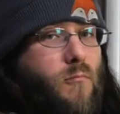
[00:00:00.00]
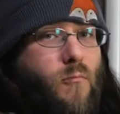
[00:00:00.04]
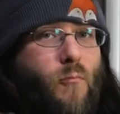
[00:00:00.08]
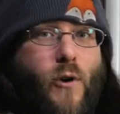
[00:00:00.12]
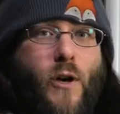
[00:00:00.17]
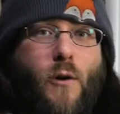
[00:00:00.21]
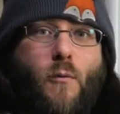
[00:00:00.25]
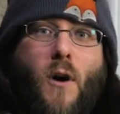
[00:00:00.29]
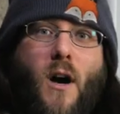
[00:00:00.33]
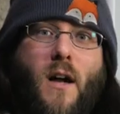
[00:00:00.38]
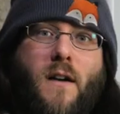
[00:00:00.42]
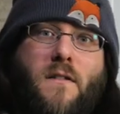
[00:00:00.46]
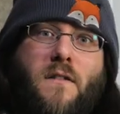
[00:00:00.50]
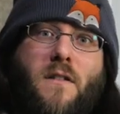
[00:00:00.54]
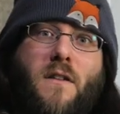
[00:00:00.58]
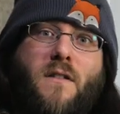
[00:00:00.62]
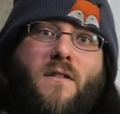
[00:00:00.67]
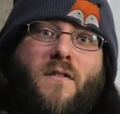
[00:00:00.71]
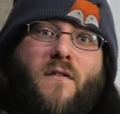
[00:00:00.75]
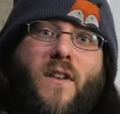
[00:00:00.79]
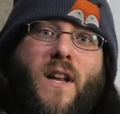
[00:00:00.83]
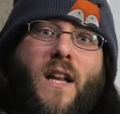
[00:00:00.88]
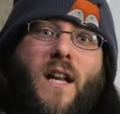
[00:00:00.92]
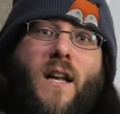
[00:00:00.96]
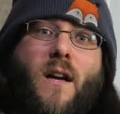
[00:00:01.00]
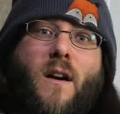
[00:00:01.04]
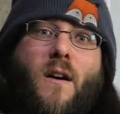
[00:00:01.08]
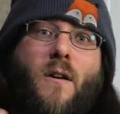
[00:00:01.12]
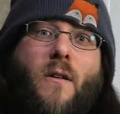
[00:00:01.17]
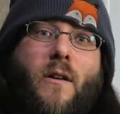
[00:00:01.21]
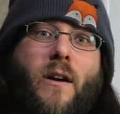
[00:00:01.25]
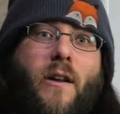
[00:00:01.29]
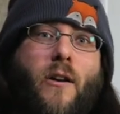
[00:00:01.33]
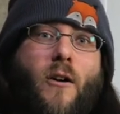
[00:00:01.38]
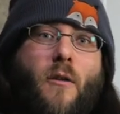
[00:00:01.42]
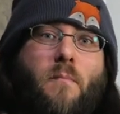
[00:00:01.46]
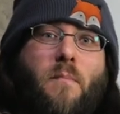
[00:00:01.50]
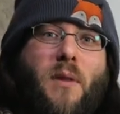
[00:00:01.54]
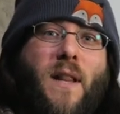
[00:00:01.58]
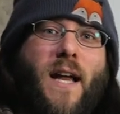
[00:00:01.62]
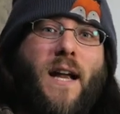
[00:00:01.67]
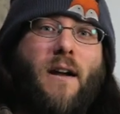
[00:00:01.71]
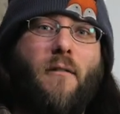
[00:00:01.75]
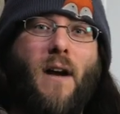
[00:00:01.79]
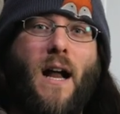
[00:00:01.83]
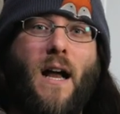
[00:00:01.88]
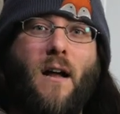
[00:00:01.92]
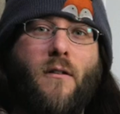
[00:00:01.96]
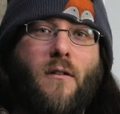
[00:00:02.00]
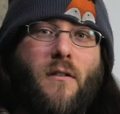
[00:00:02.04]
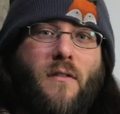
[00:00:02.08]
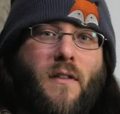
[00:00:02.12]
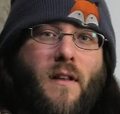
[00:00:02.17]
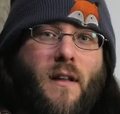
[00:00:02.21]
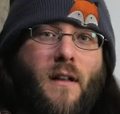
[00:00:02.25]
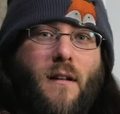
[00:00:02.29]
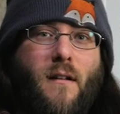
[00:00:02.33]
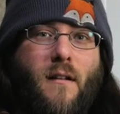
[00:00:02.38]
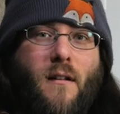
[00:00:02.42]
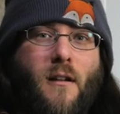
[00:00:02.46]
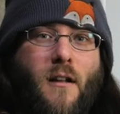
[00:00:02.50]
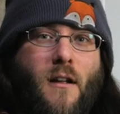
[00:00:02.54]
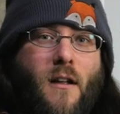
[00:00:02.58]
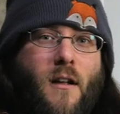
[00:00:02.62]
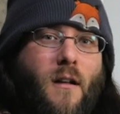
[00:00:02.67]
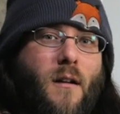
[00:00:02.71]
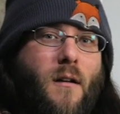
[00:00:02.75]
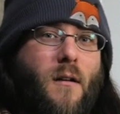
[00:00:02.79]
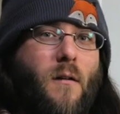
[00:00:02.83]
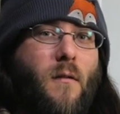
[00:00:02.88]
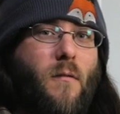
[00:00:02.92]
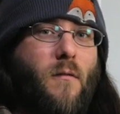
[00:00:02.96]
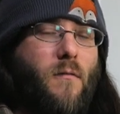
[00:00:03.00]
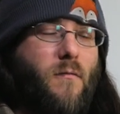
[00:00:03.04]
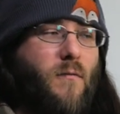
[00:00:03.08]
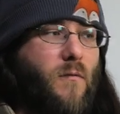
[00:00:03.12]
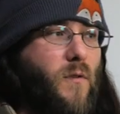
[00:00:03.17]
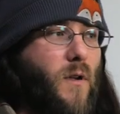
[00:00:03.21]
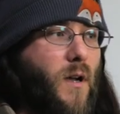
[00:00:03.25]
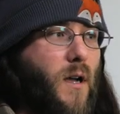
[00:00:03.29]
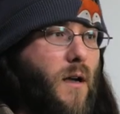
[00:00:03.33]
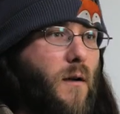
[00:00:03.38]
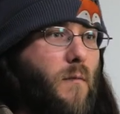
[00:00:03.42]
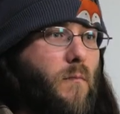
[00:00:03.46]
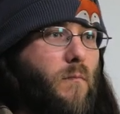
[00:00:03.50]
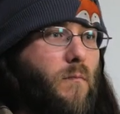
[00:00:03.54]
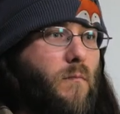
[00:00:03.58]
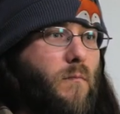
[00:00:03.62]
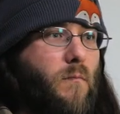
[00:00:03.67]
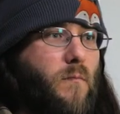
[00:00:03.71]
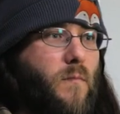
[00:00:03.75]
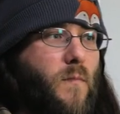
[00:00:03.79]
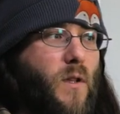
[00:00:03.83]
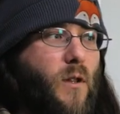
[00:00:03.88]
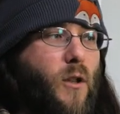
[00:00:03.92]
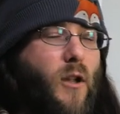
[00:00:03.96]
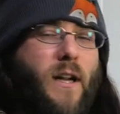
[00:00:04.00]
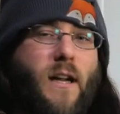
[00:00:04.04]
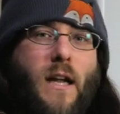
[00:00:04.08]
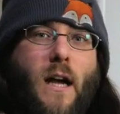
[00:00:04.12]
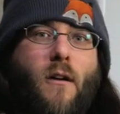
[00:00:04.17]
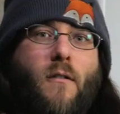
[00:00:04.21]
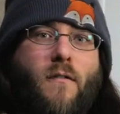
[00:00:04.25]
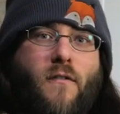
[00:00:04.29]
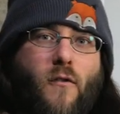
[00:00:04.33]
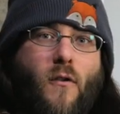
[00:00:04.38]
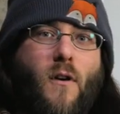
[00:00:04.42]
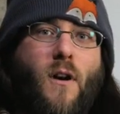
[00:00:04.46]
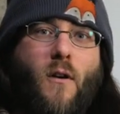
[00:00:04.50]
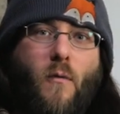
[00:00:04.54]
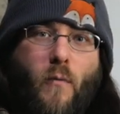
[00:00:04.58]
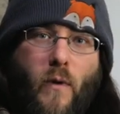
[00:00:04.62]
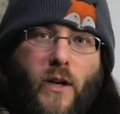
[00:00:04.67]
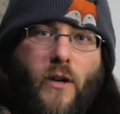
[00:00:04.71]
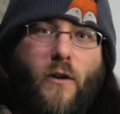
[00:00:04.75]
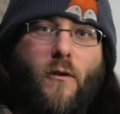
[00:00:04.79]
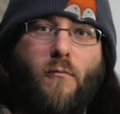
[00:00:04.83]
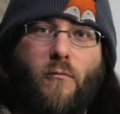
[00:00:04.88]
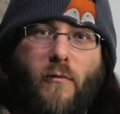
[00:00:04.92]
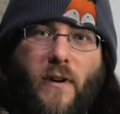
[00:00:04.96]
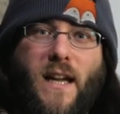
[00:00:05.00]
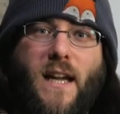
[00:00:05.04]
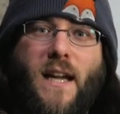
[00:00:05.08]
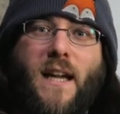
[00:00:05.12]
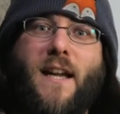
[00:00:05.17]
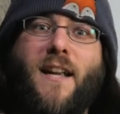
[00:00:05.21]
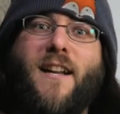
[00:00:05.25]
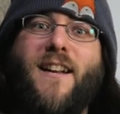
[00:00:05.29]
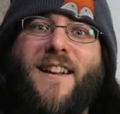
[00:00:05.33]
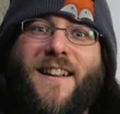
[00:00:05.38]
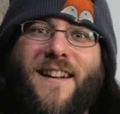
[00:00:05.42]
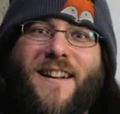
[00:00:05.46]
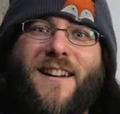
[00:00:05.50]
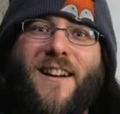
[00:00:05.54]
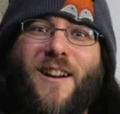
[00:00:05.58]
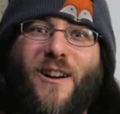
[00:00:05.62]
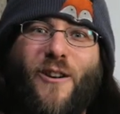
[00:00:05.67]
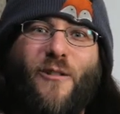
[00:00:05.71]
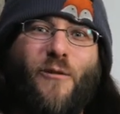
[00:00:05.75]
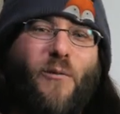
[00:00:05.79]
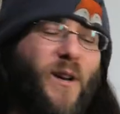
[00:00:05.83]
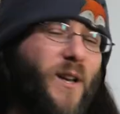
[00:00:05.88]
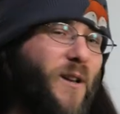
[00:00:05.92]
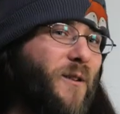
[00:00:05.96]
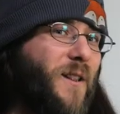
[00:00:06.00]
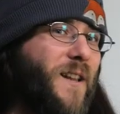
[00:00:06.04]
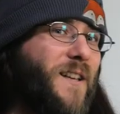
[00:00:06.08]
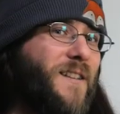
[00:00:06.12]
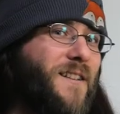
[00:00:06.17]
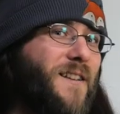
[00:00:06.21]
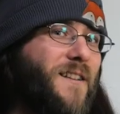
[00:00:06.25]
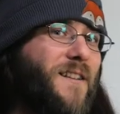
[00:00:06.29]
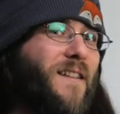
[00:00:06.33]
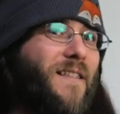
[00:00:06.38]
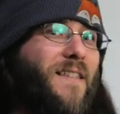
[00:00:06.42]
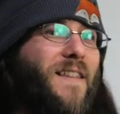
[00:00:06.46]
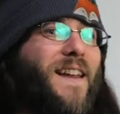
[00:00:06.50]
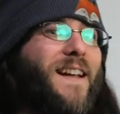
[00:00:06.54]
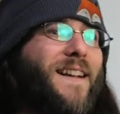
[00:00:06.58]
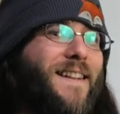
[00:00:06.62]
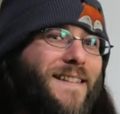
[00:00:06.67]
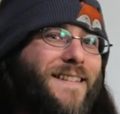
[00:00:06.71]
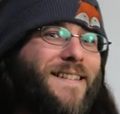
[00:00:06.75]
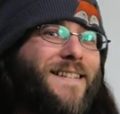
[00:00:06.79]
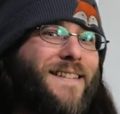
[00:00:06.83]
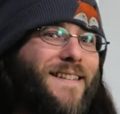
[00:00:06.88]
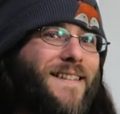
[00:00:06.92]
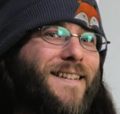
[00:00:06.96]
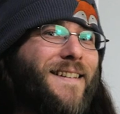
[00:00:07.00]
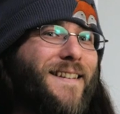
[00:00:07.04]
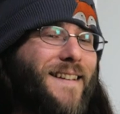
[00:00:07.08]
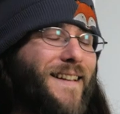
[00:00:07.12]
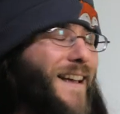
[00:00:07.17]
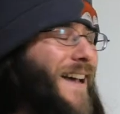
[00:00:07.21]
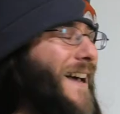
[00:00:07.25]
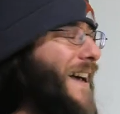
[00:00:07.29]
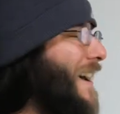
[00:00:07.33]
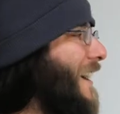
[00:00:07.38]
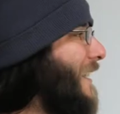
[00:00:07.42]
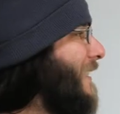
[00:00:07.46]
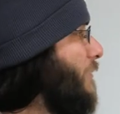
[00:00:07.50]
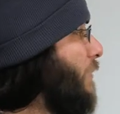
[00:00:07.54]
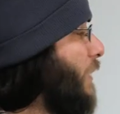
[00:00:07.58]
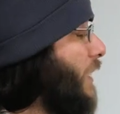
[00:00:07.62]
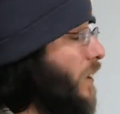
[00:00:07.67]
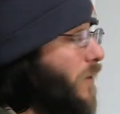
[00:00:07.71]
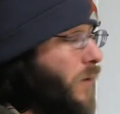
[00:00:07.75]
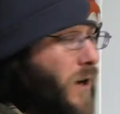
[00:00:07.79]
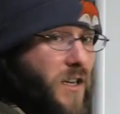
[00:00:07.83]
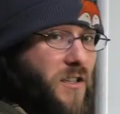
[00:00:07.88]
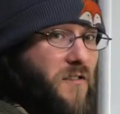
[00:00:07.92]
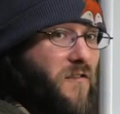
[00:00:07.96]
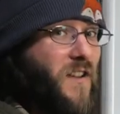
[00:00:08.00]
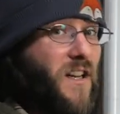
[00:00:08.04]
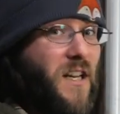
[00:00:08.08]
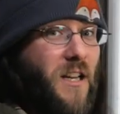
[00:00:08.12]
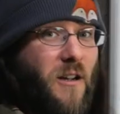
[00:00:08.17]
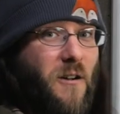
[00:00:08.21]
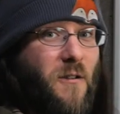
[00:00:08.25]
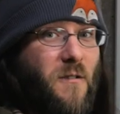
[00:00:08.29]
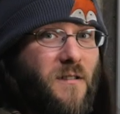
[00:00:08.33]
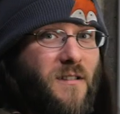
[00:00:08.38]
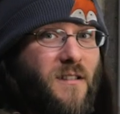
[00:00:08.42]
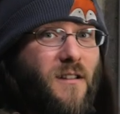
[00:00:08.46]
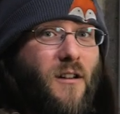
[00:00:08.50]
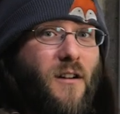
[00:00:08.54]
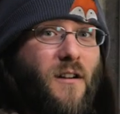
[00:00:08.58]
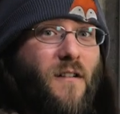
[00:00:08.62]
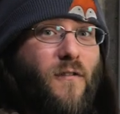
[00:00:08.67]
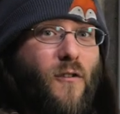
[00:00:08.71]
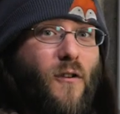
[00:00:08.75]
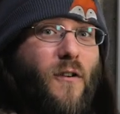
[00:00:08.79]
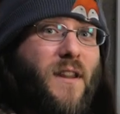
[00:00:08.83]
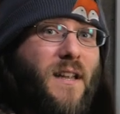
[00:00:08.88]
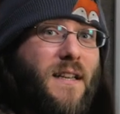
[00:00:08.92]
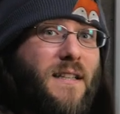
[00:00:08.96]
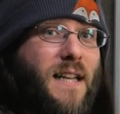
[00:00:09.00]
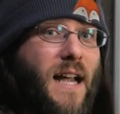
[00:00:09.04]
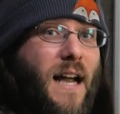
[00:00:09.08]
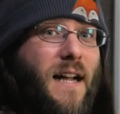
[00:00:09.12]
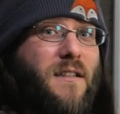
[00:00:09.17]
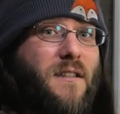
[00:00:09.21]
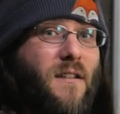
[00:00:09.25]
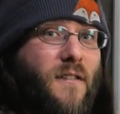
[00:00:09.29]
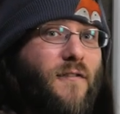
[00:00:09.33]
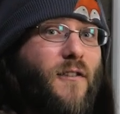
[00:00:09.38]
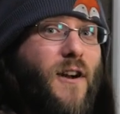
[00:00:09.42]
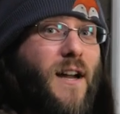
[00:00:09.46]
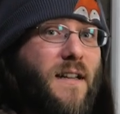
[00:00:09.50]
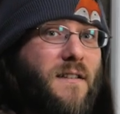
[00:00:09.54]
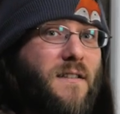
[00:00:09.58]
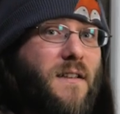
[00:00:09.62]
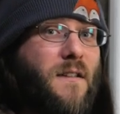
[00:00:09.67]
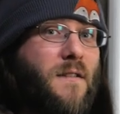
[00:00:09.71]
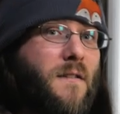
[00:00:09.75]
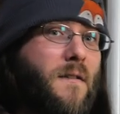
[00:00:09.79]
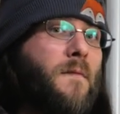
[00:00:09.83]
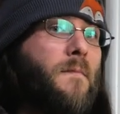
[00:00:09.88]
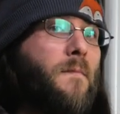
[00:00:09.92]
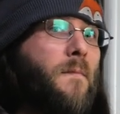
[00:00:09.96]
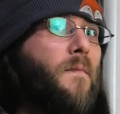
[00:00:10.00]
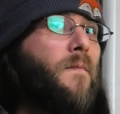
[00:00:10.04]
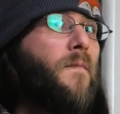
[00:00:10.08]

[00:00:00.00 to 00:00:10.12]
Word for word: Rewatch this video, you know, play around with it. Um, look out for it when you read or when you listen to things. Yeah, when you watch videos, look for these kinds of phrases.